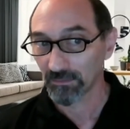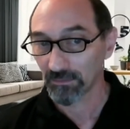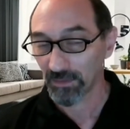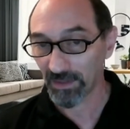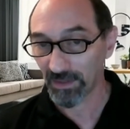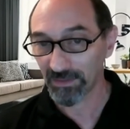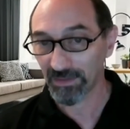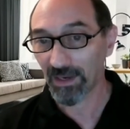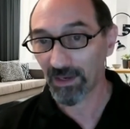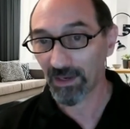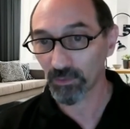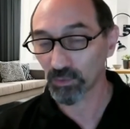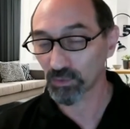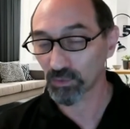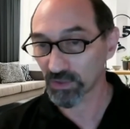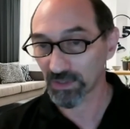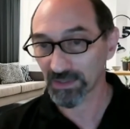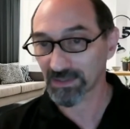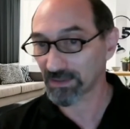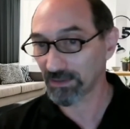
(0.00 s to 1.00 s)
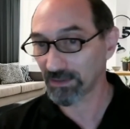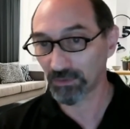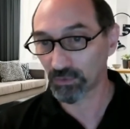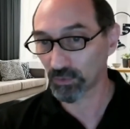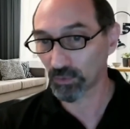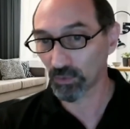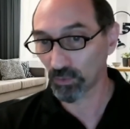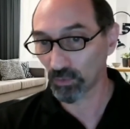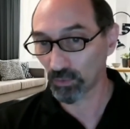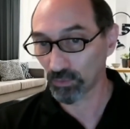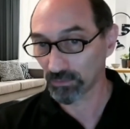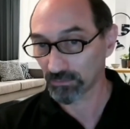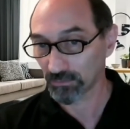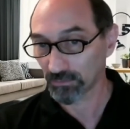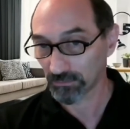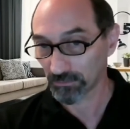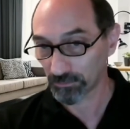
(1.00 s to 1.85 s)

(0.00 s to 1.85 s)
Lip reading: and now you just need to